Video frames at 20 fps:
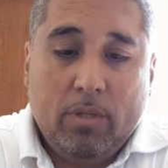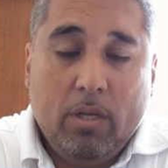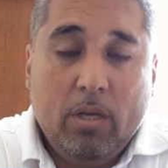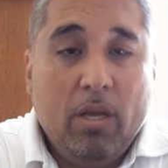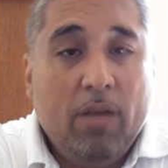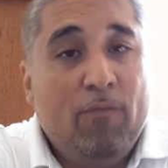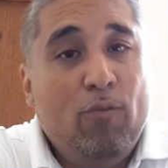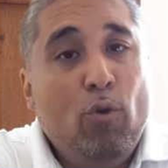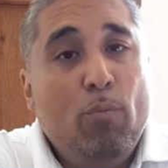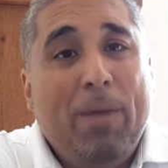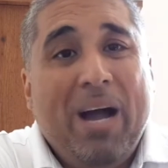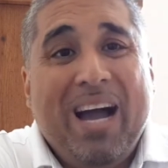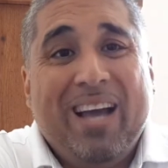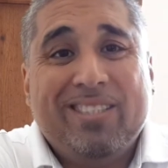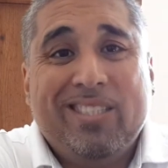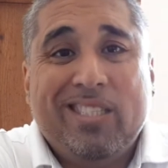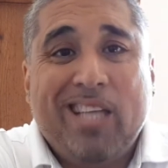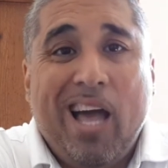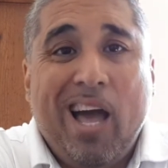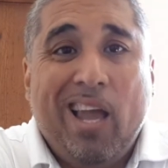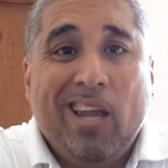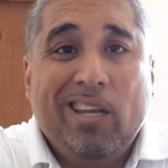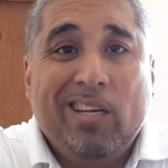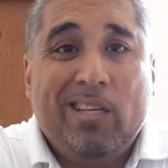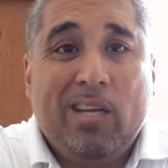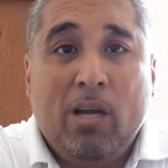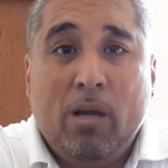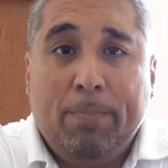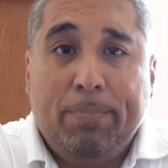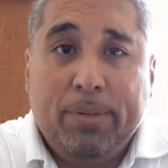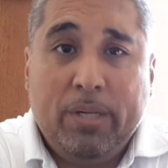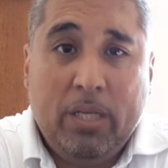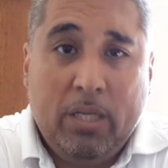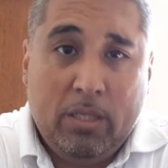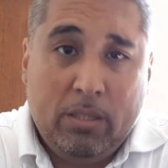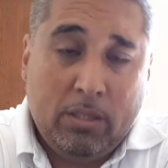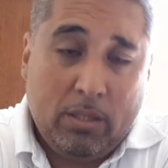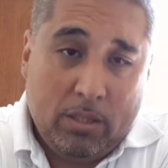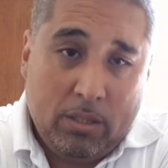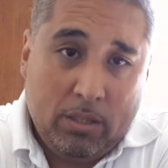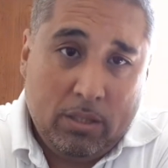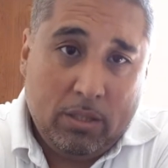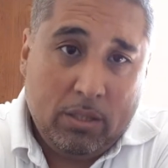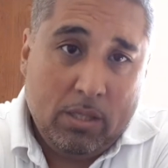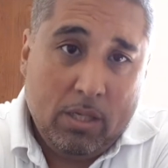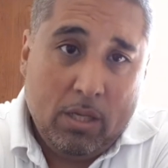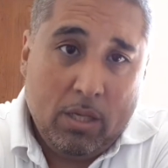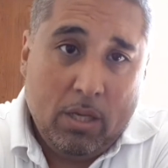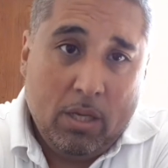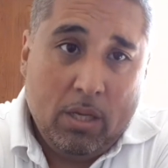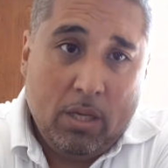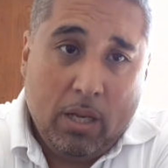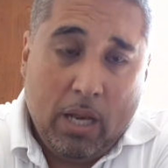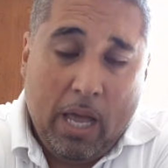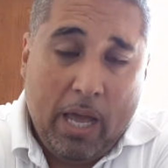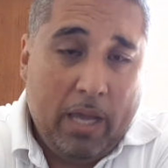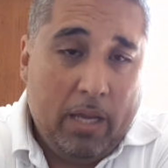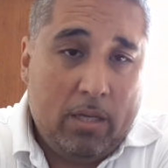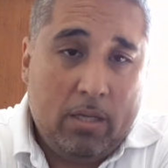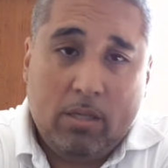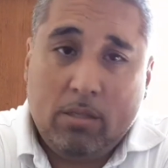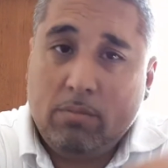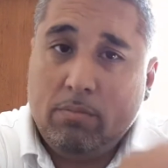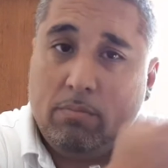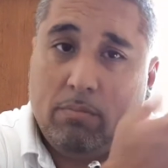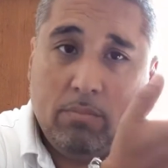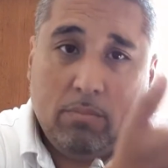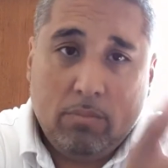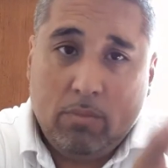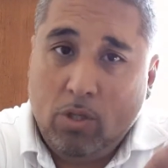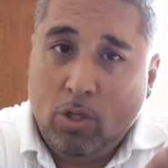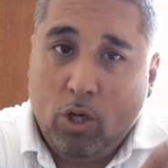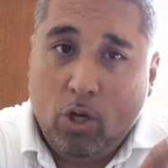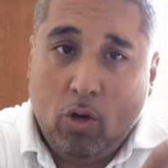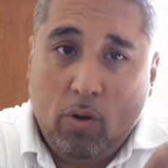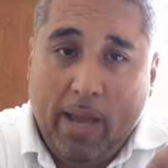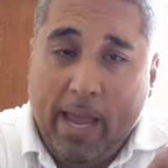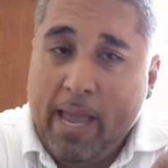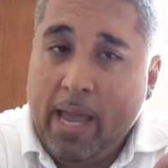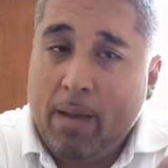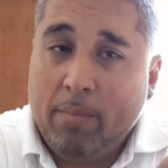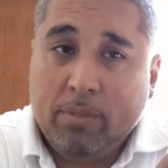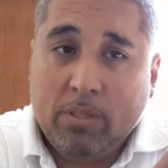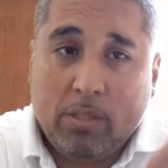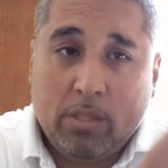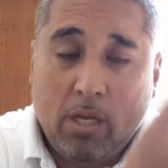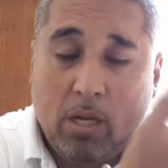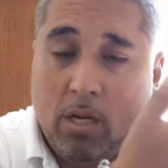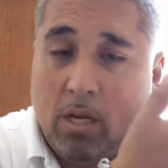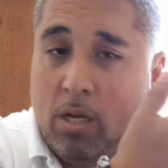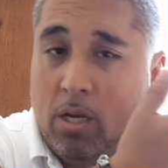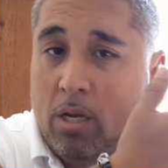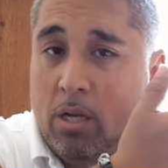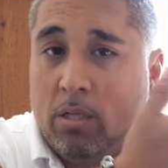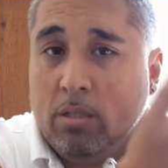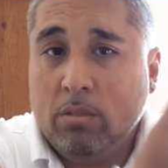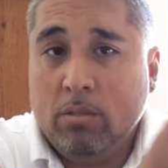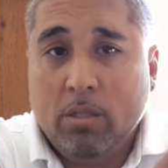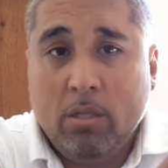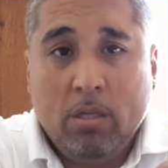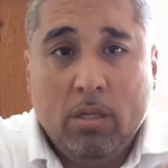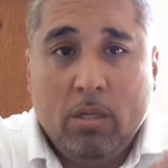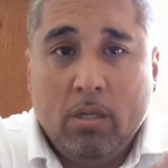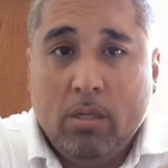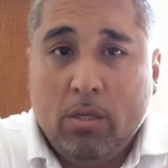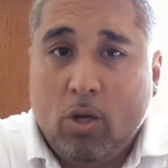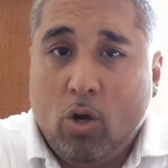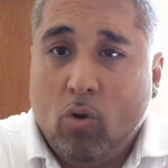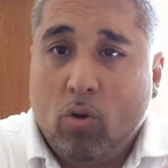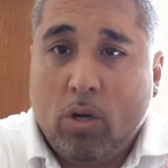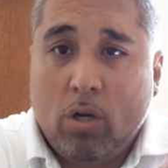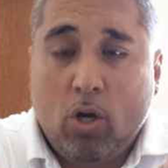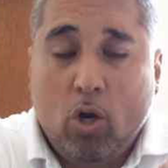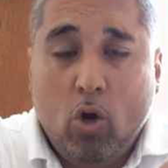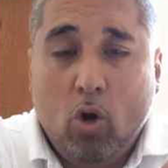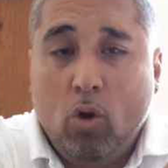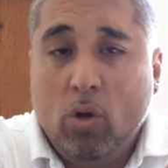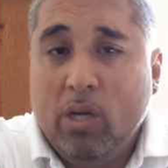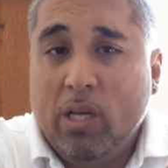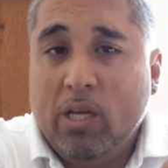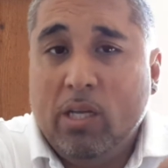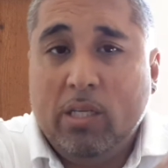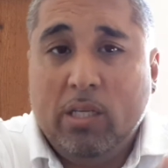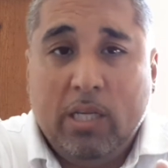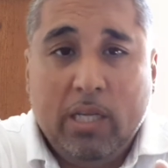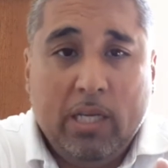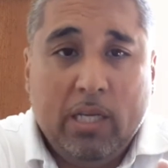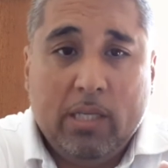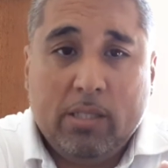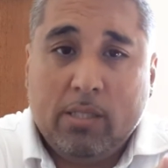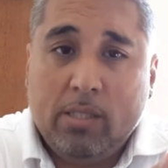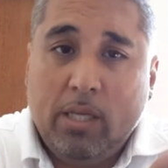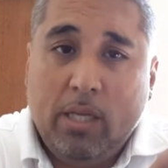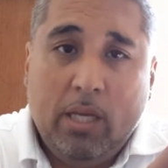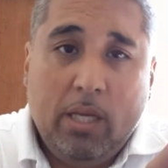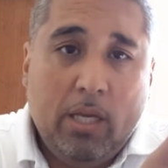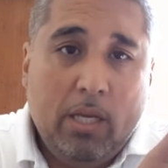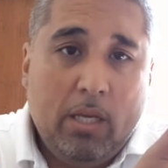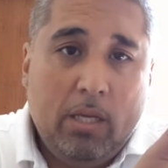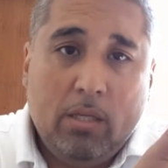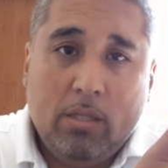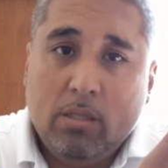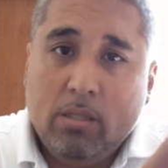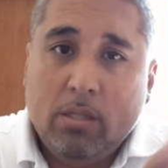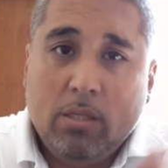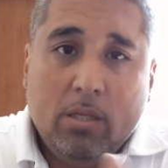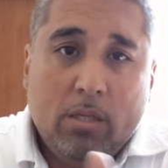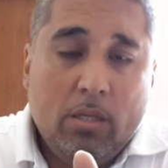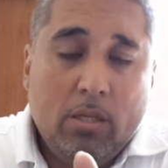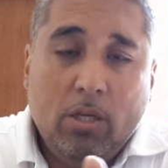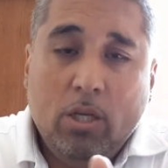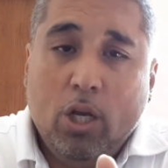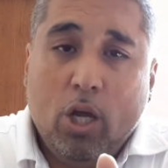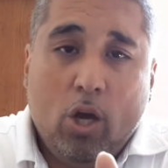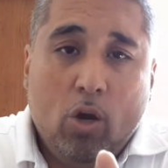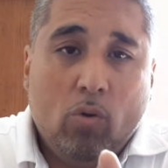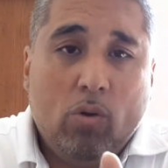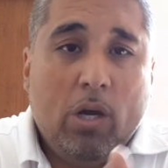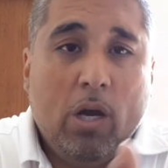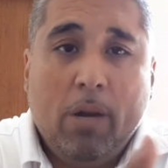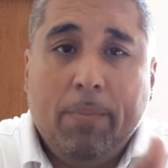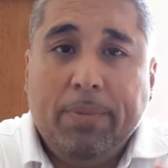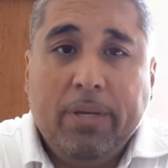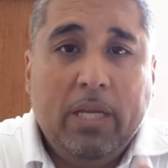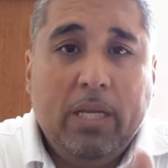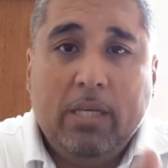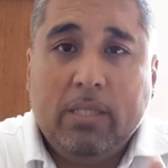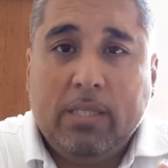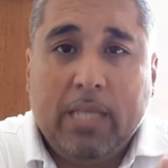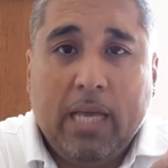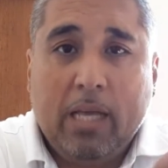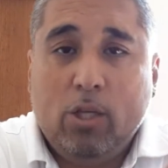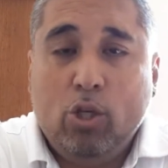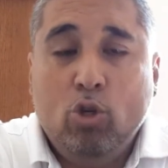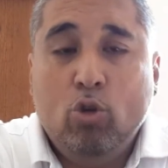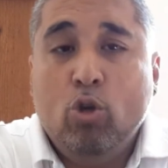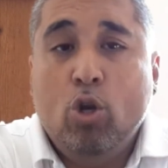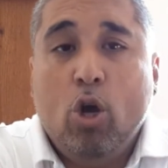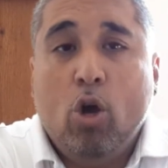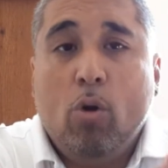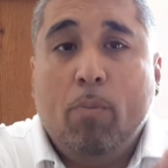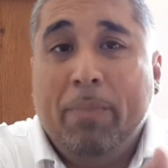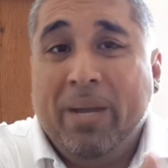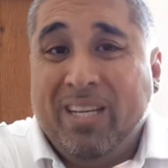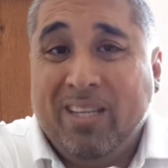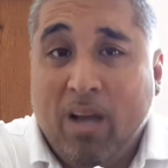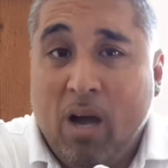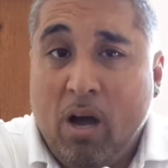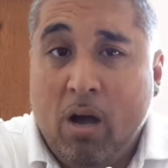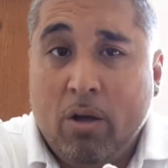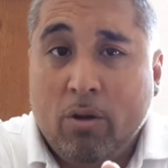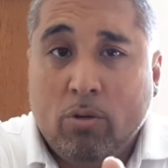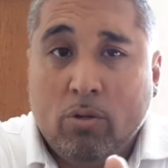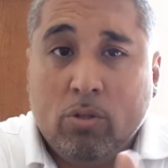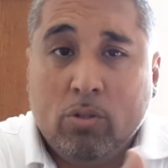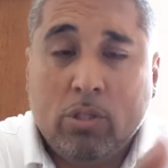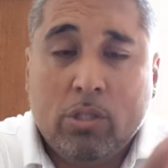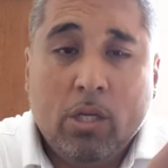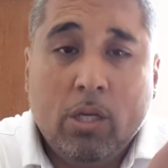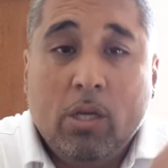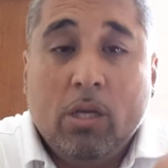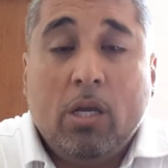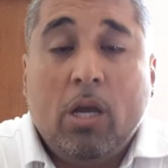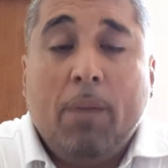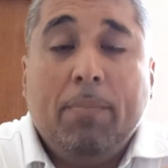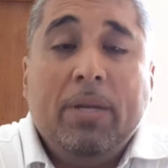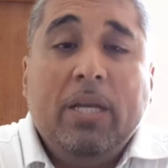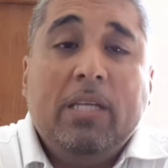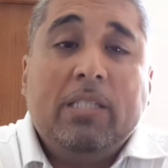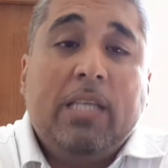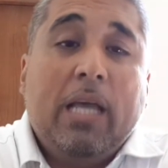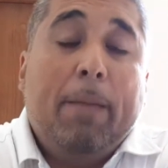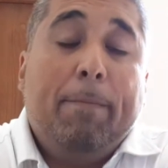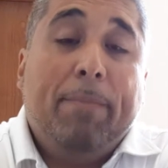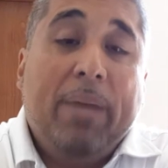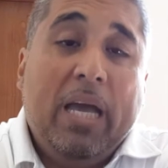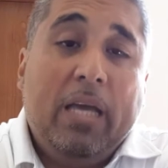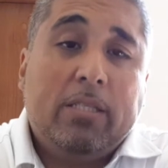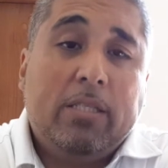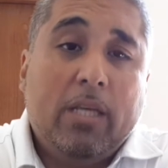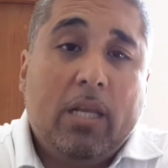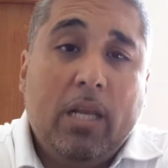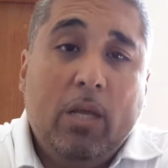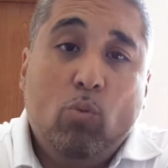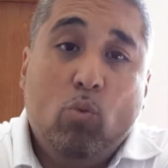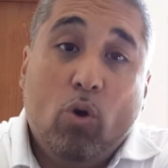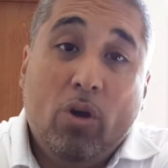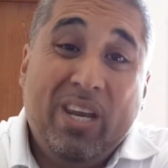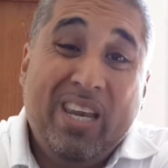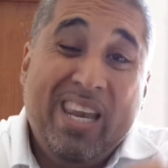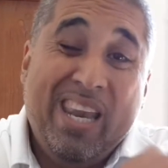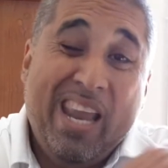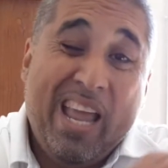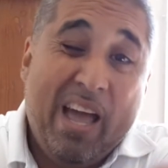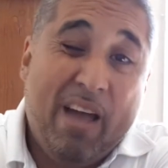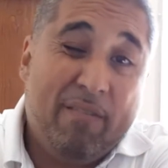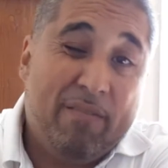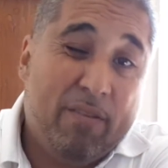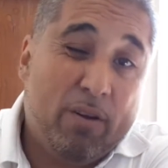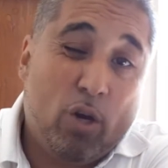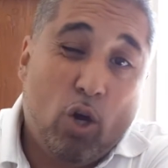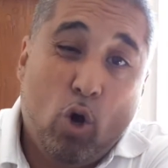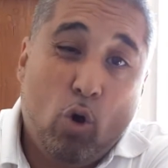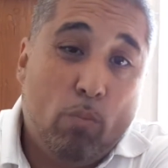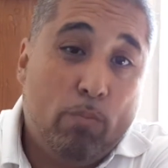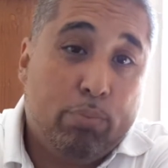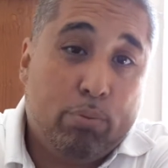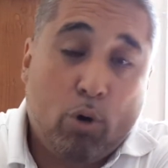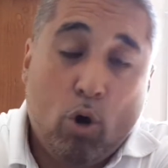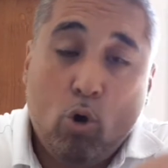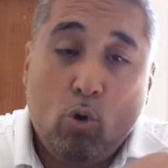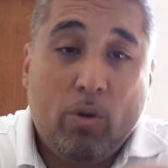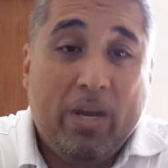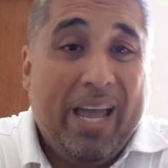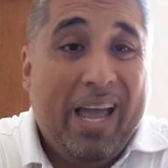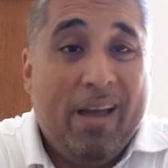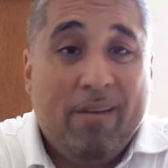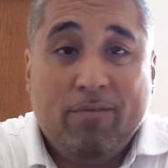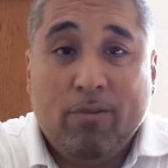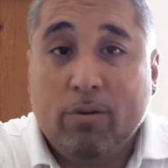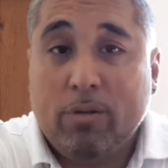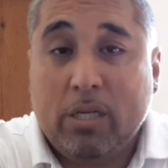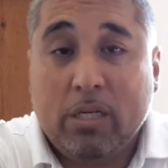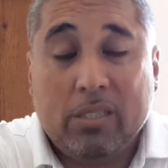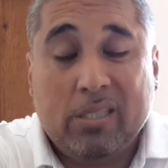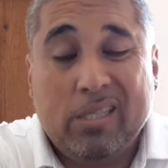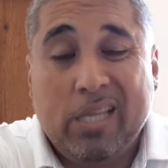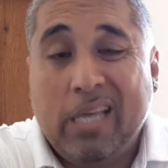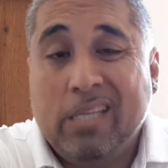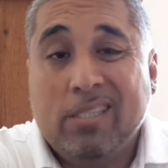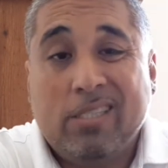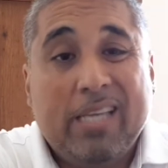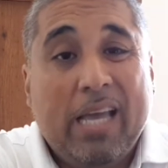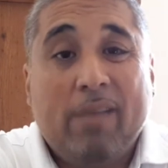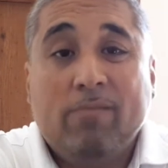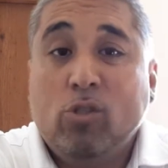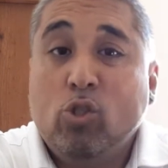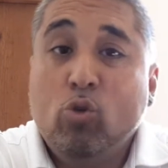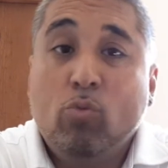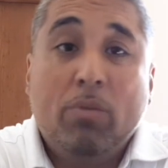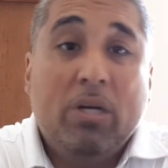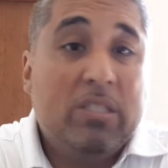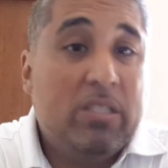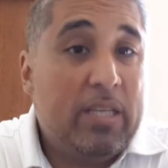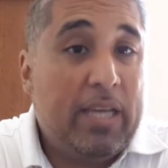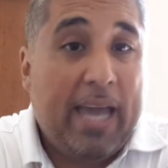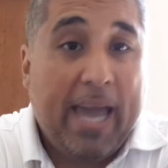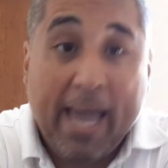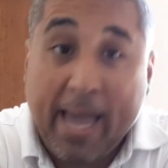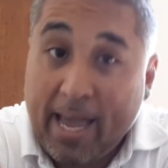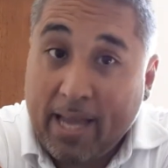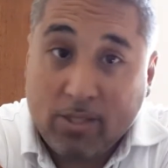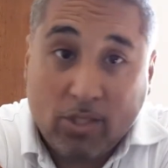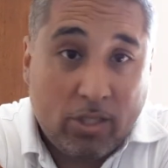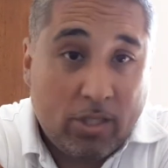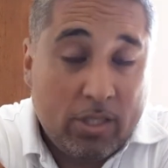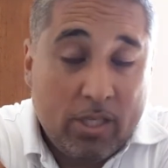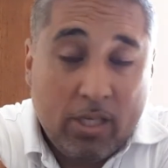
If you buy solid companies like, Amazon, Coca-Cola, Disney, companies that McDonald's, companies that basically will never go broke ever because they just have too much cash